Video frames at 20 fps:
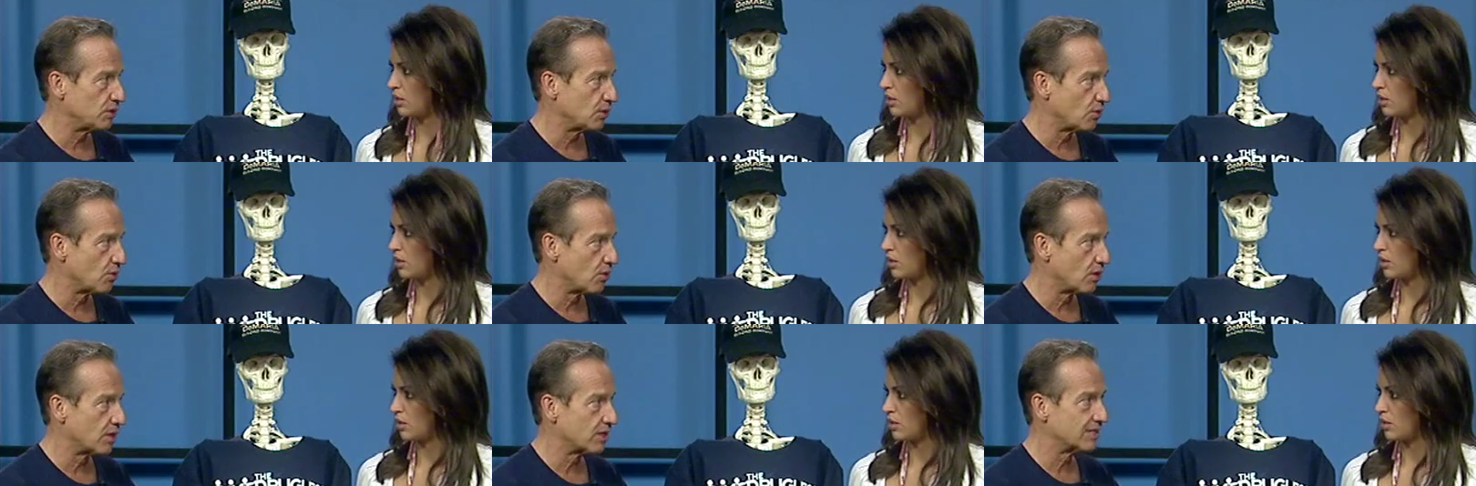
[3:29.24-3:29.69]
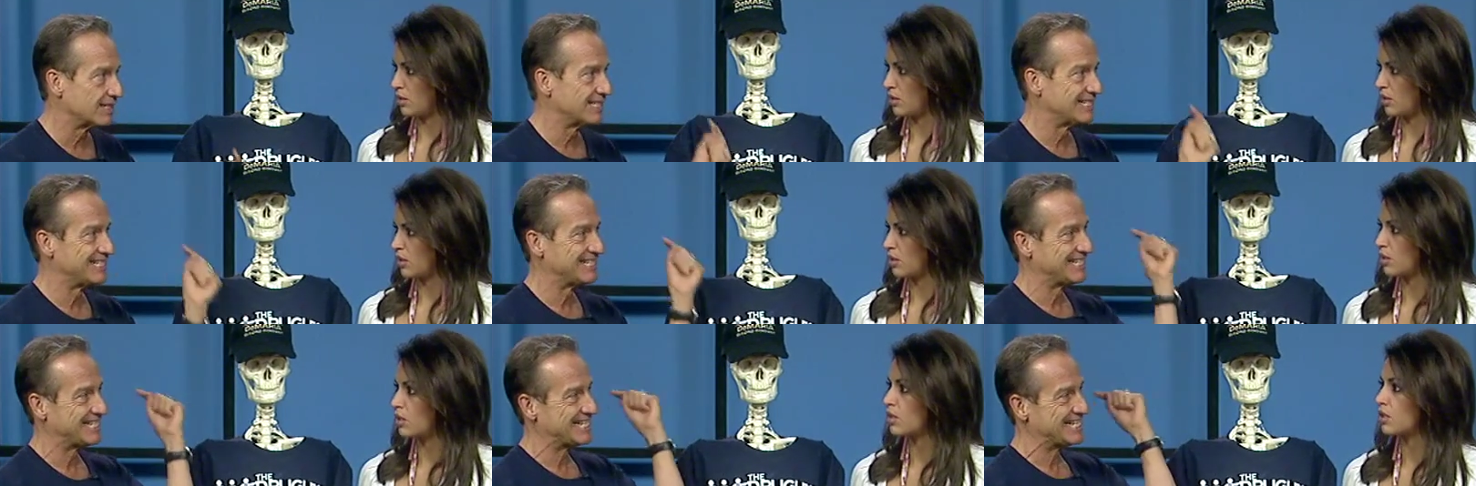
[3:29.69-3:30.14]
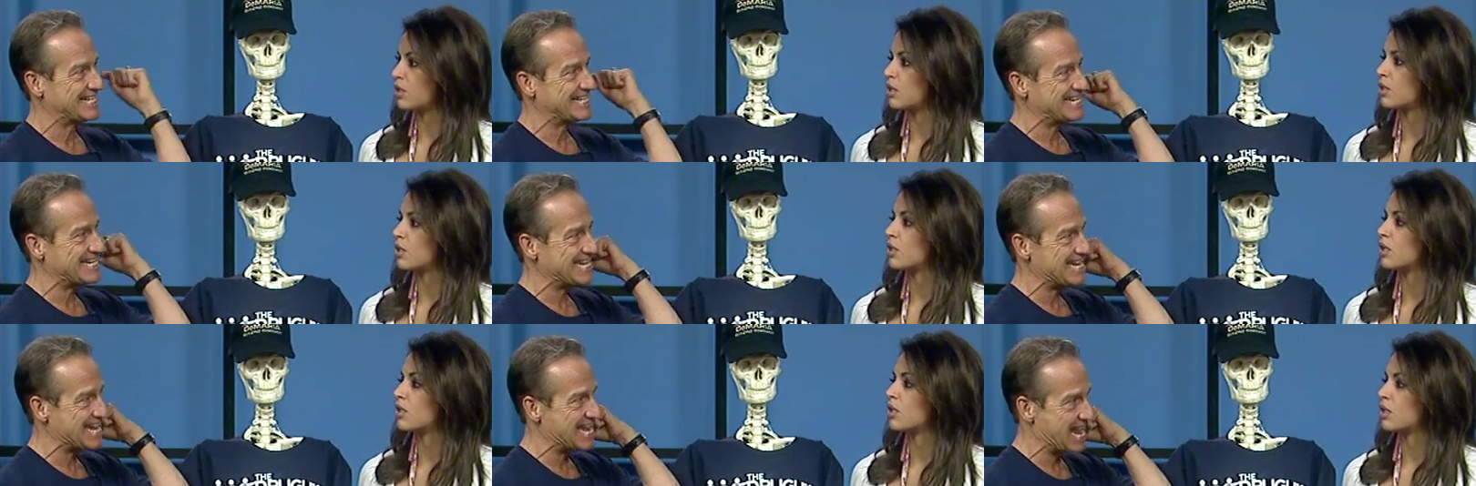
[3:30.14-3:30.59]
Speaker 1: your
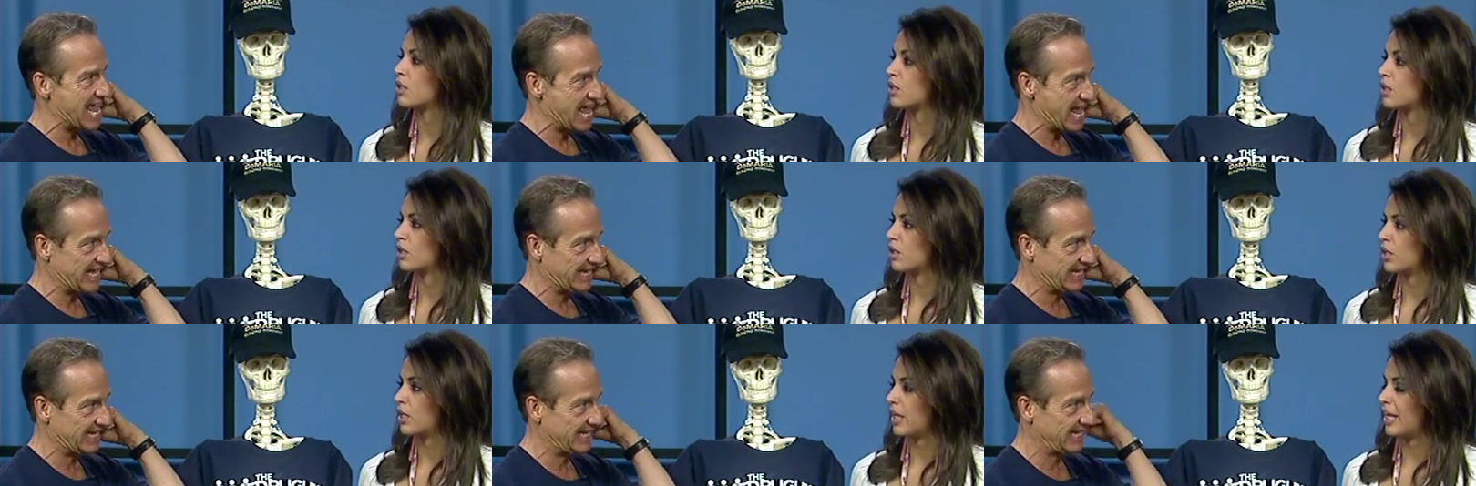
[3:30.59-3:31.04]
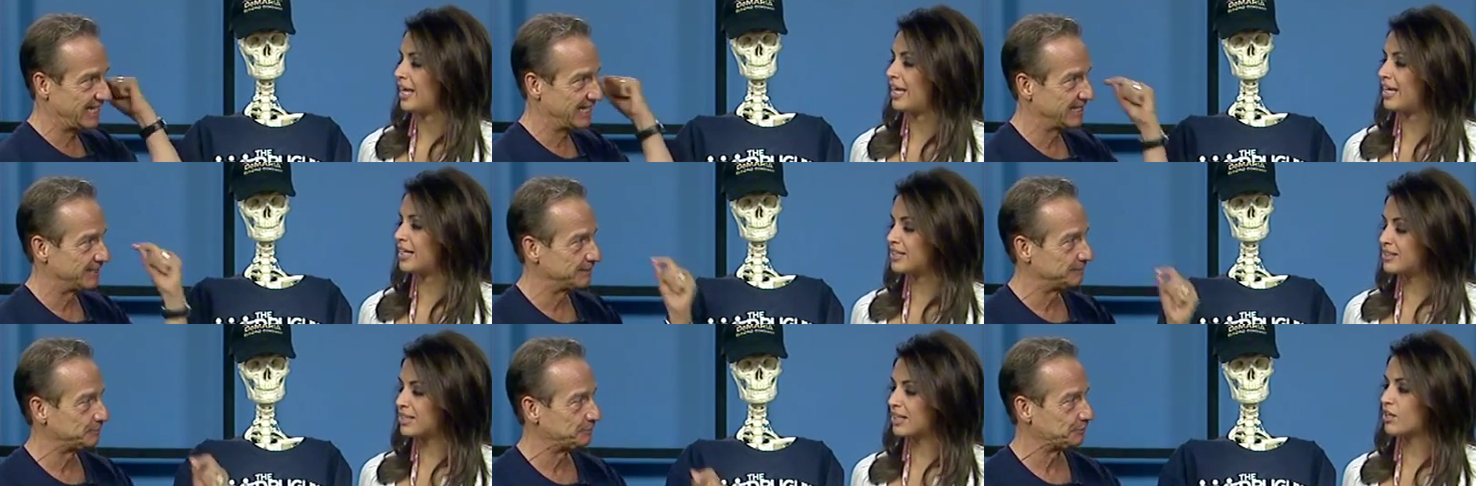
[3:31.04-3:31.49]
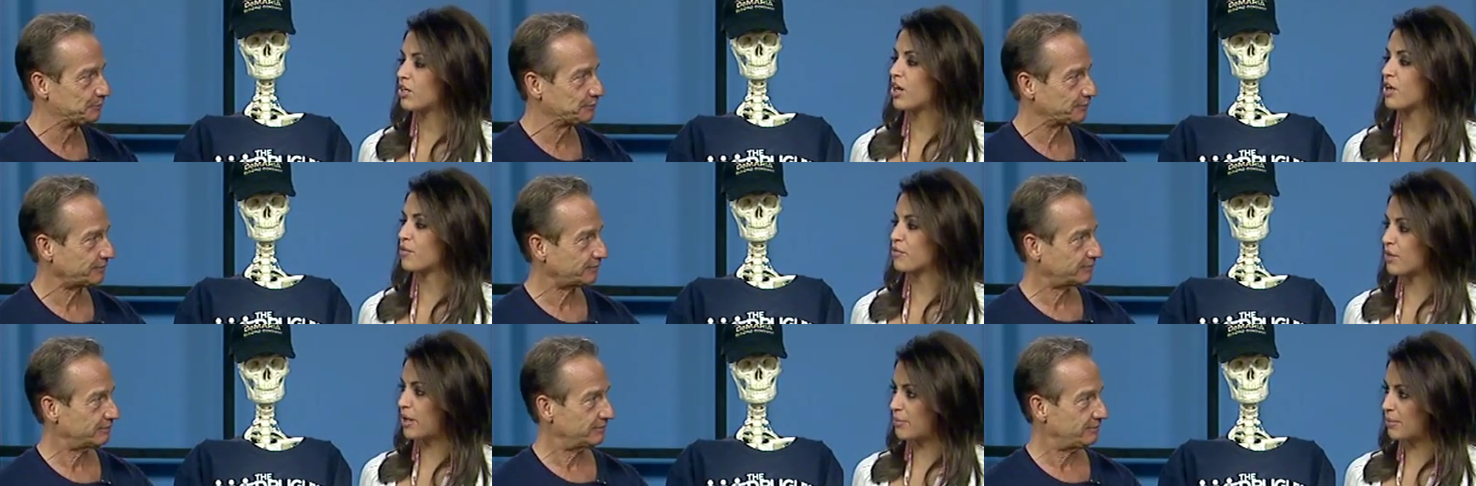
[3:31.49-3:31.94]
neck.
Speaker 2: Is there a
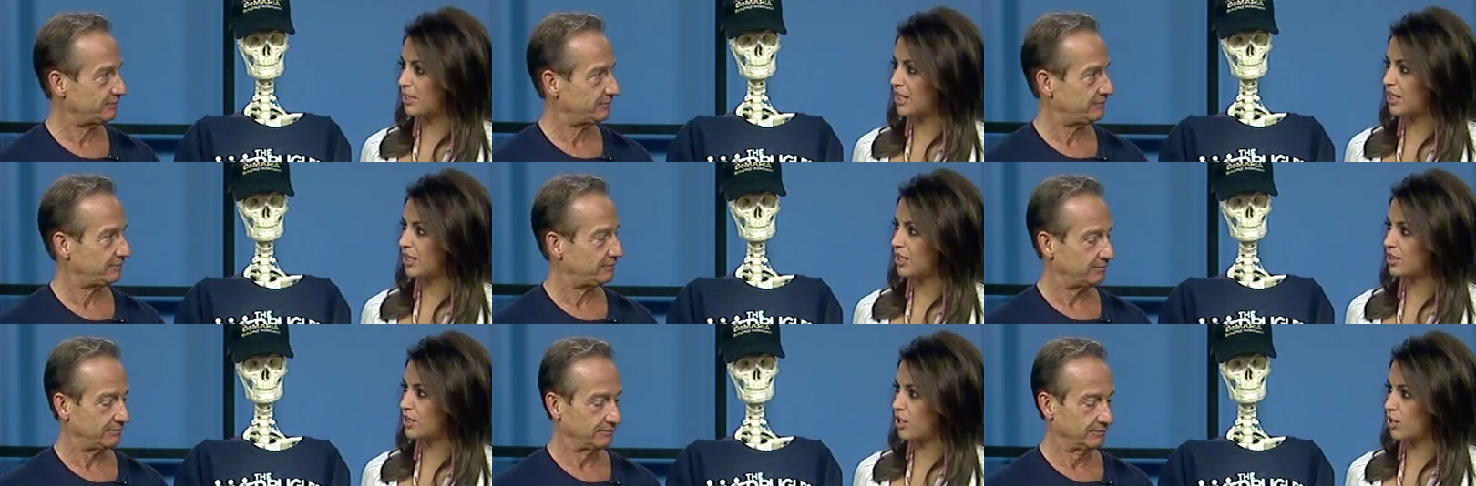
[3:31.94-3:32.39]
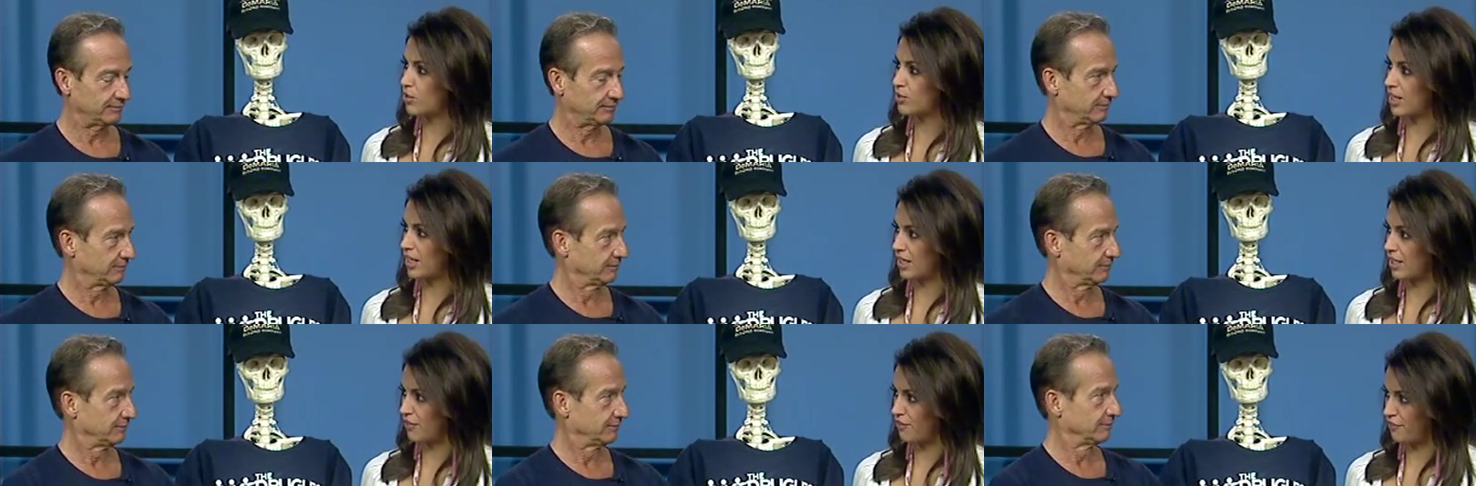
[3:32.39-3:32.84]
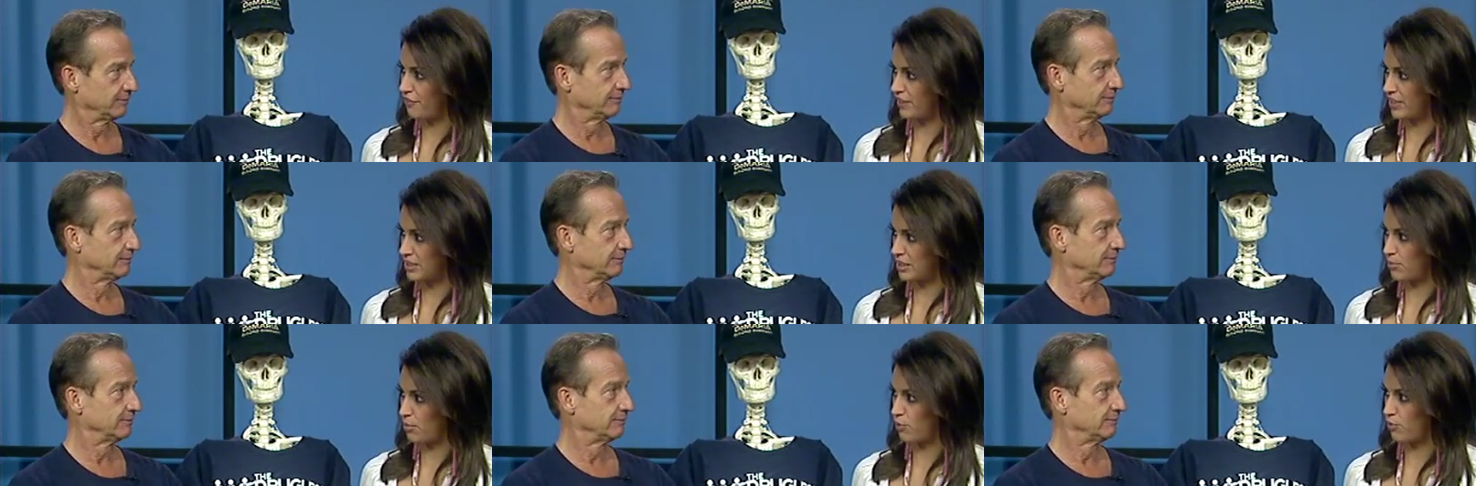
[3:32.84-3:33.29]
remedy, though, that can
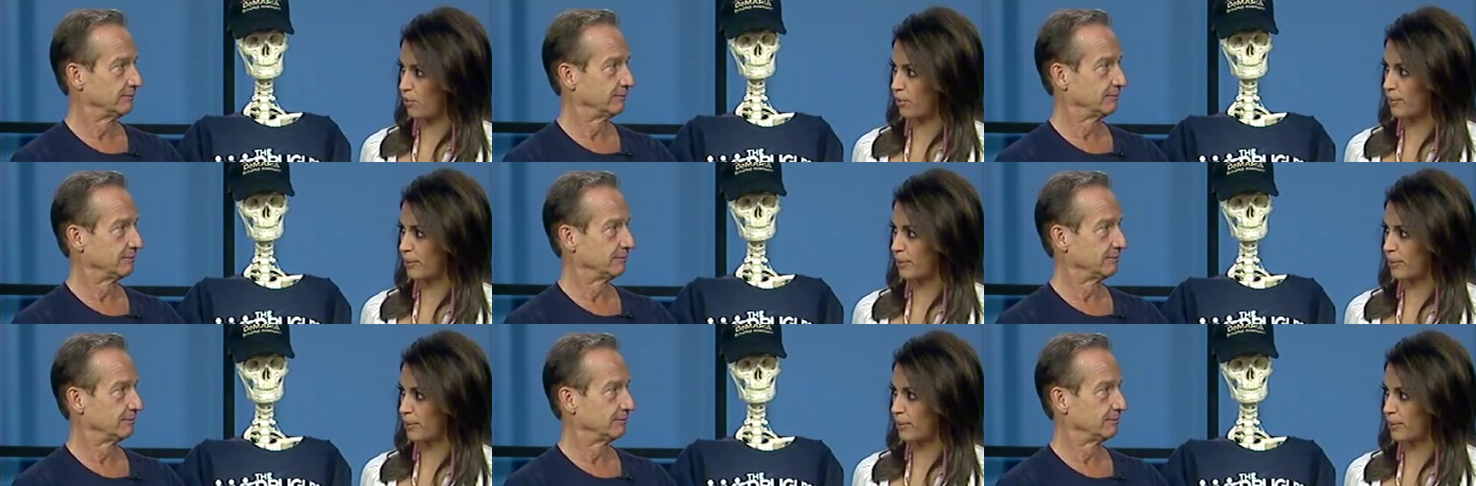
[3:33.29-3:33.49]
fix it before